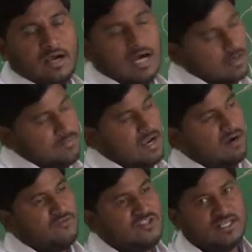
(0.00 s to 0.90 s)
army
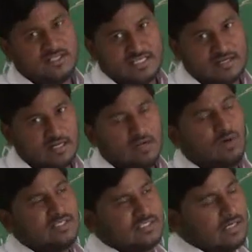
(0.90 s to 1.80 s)
officer, general
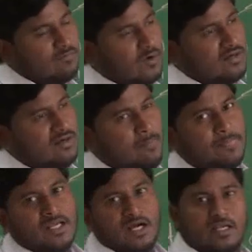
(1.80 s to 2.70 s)
was someone,
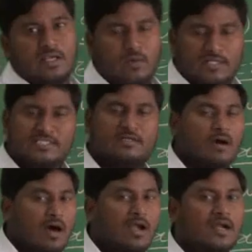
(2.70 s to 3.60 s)
and he was
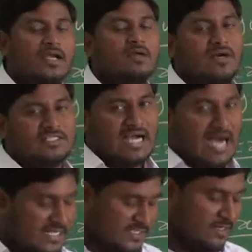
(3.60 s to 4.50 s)
called and he was
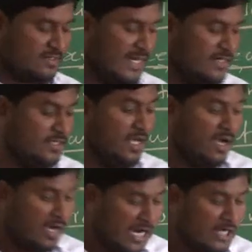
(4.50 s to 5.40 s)
asked that,
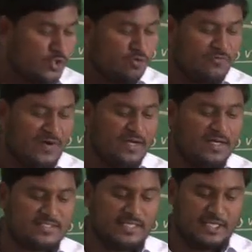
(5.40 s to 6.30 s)
can't you
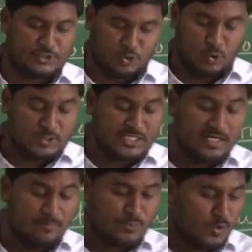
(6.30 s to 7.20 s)
find us a
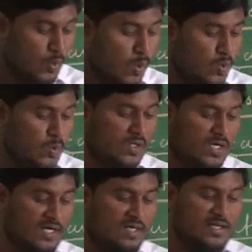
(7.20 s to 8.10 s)
soldier who
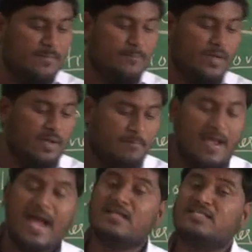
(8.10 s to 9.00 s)
could cut the
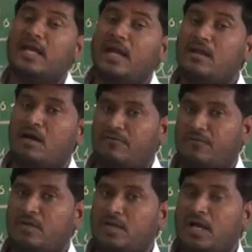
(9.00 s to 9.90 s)
man's head
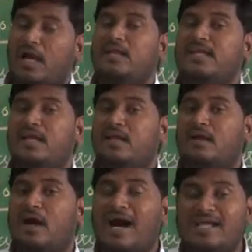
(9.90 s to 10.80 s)
off? And
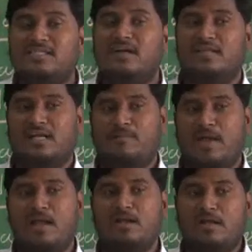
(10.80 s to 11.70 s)
they asked that
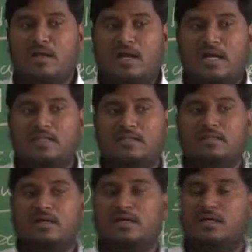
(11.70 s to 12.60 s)
man,
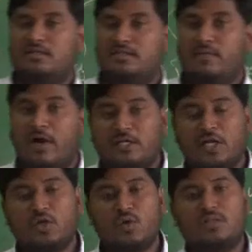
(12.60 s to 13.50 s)
and they
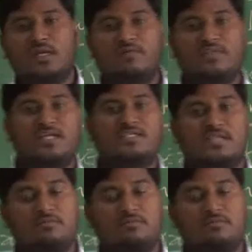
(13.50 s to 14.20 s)
wanted to know that whether